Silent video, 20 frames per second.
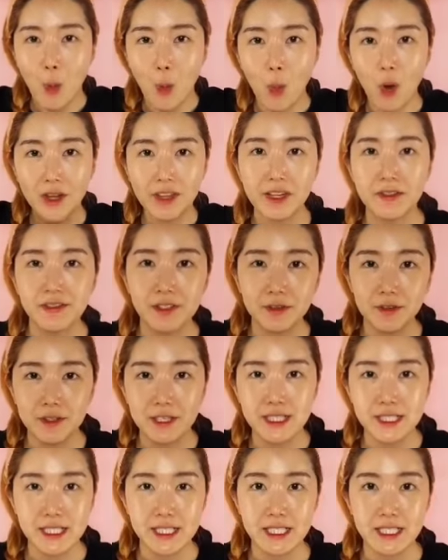one of the
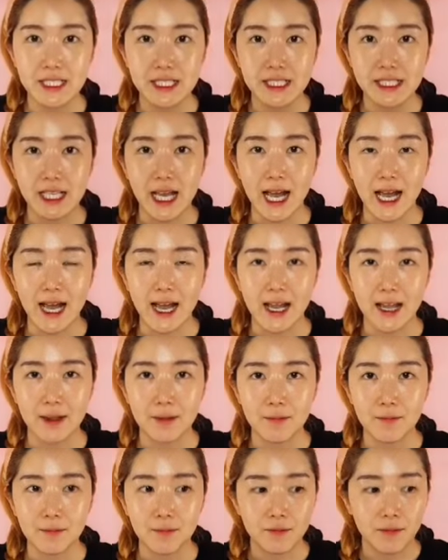reasons
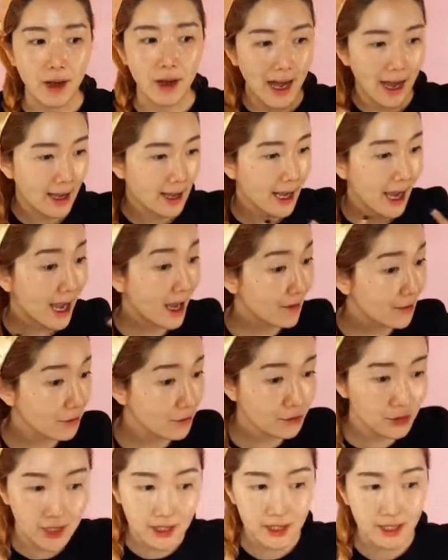I I
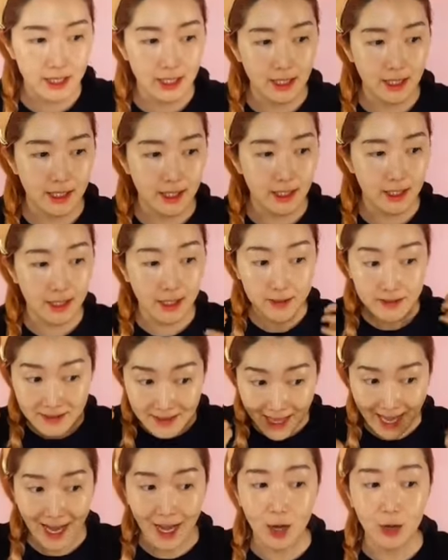have really
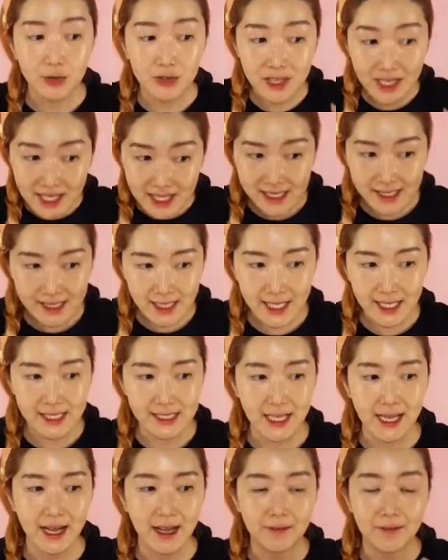now these
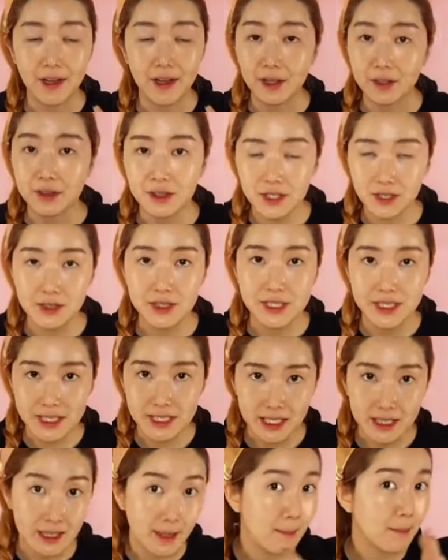days I have healthier
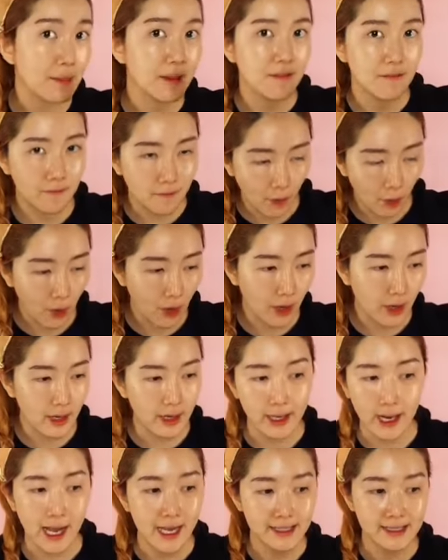skin than before.
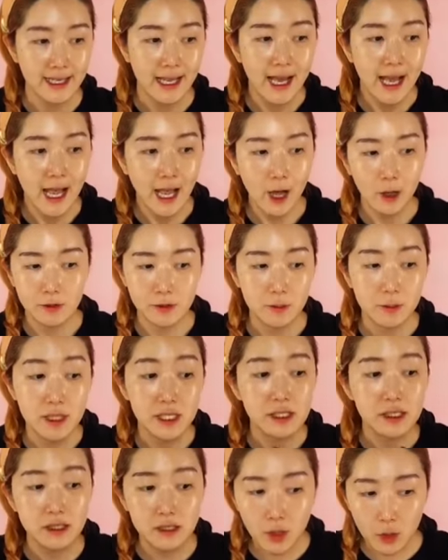It has helped me
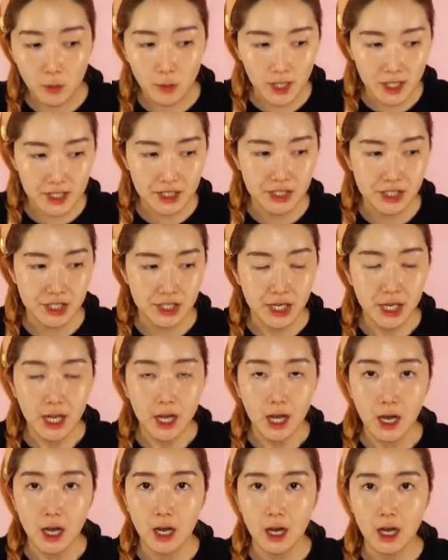so much
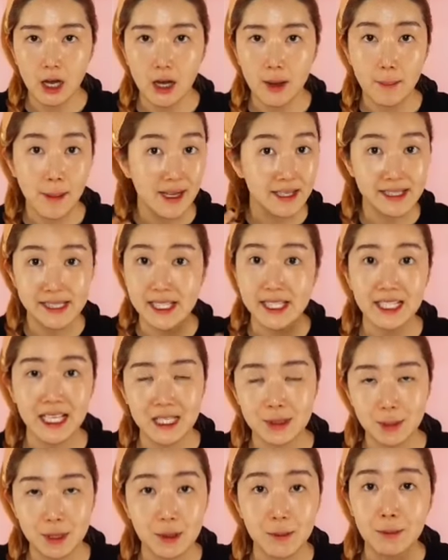uh, my skin
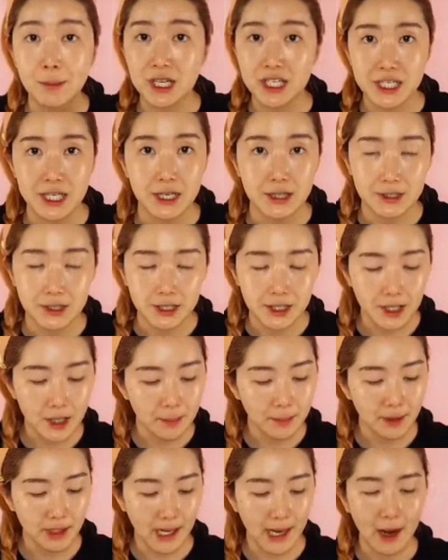has become much
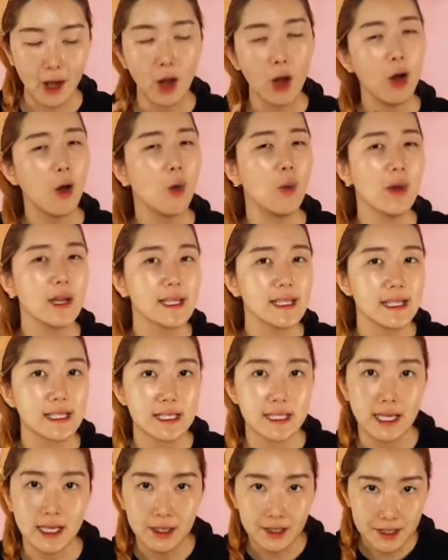healthier, but I always
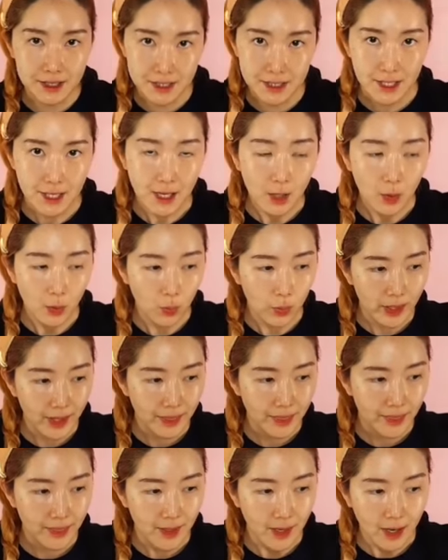dealt
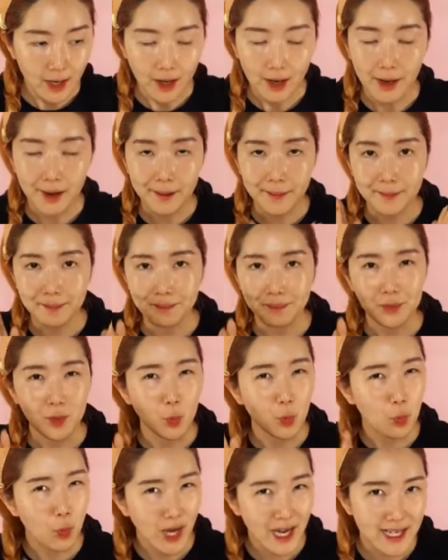with um,
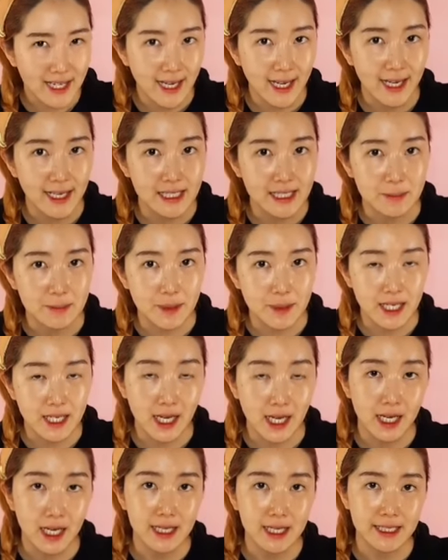whiteheads
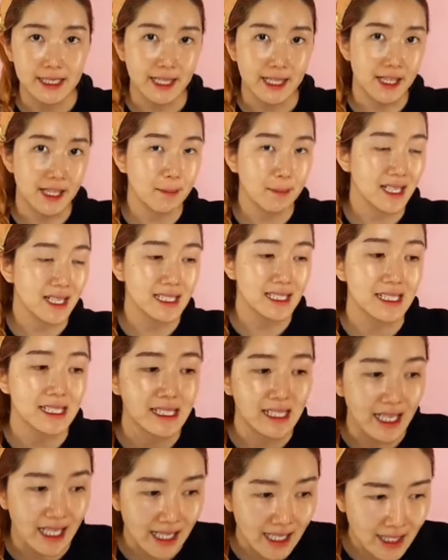because I think my
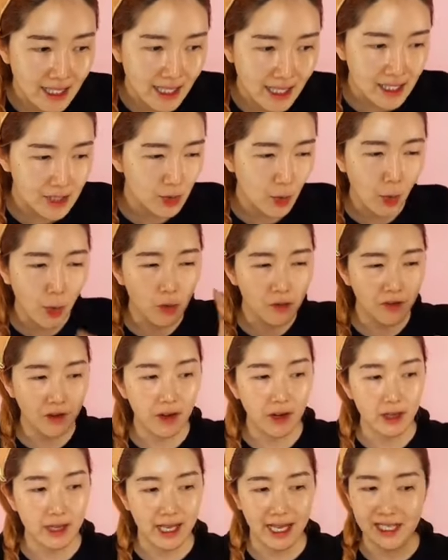skin is
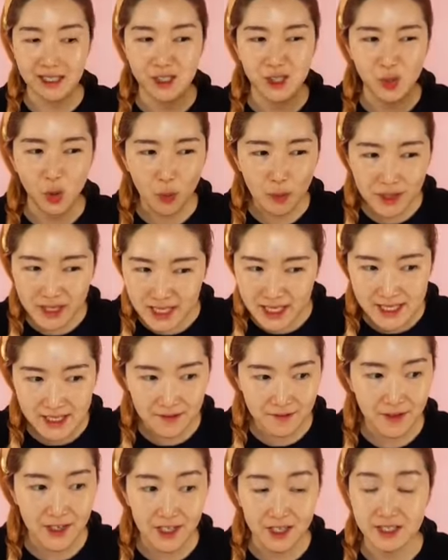overall, it has so many
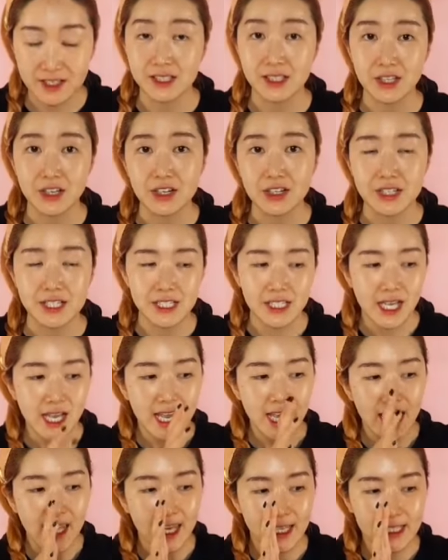different concerns.
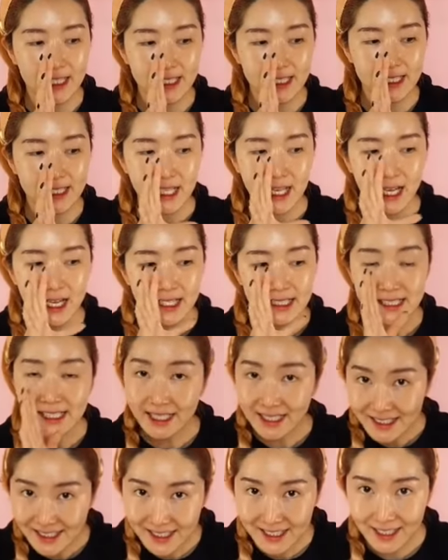It's
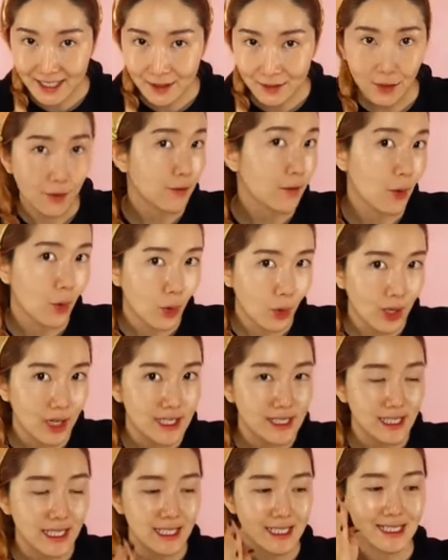sensitive, of
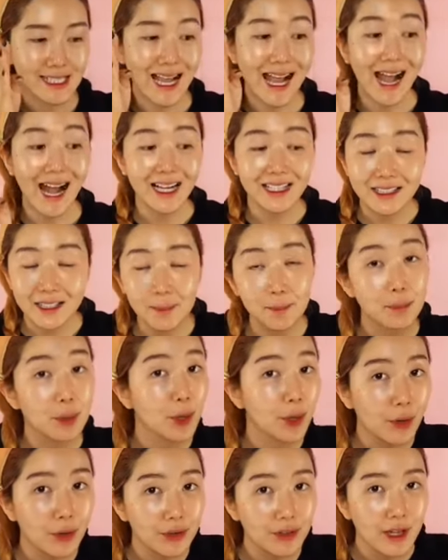course, it's acne
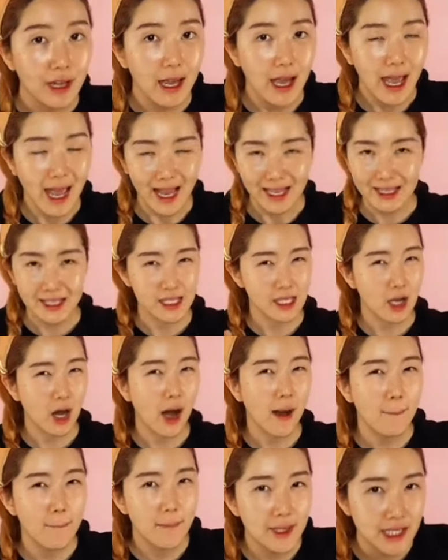prone, and it's
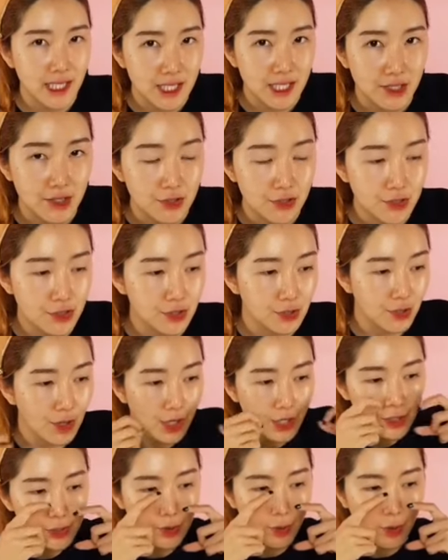combination too.
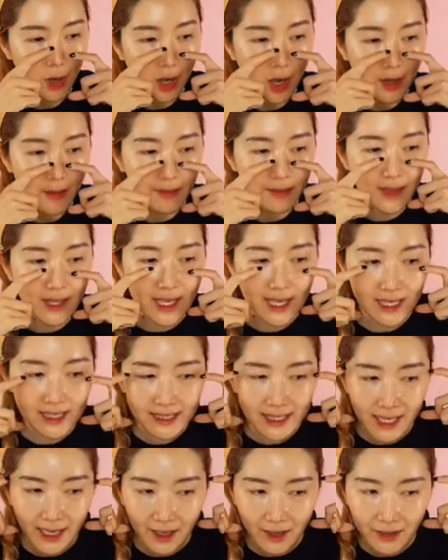So
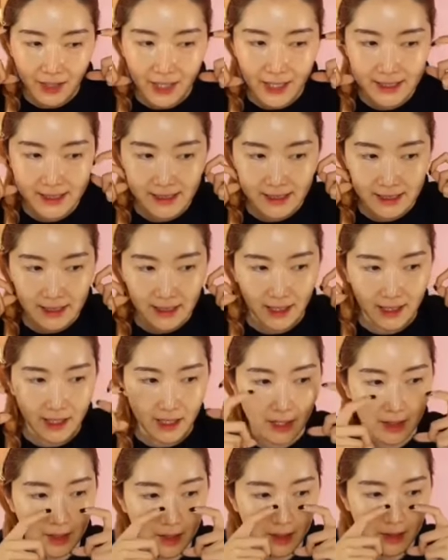these areas, like
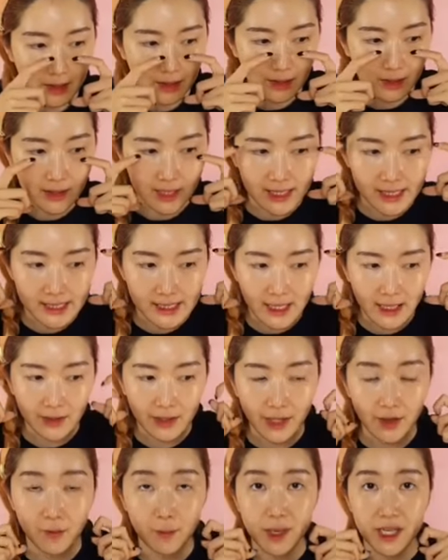this
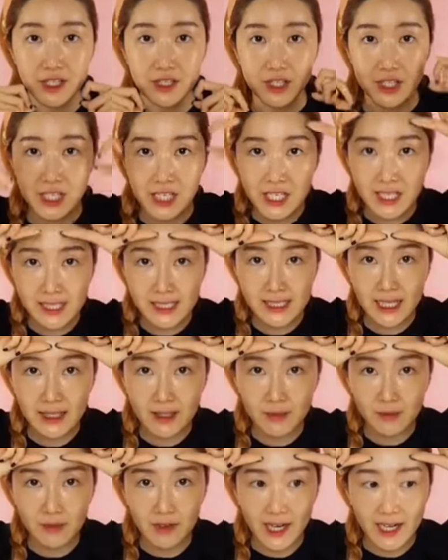area of my cheeks
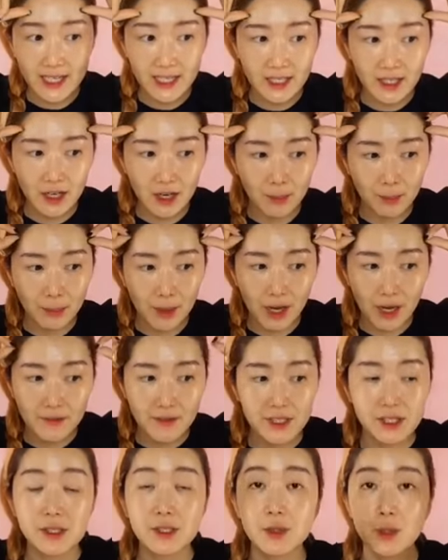and right here
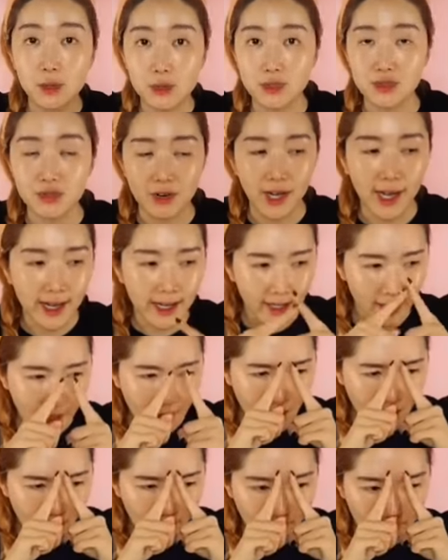above is so dry,
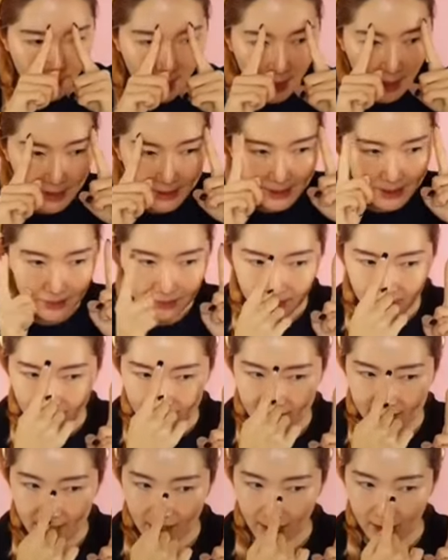but
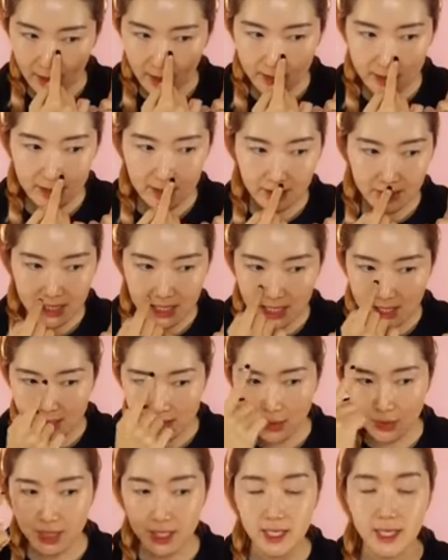right here, the
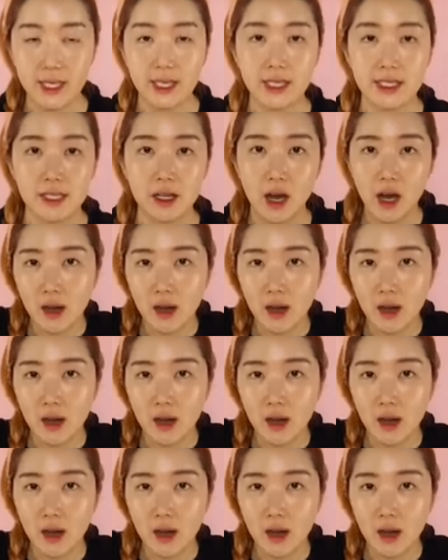T-zone is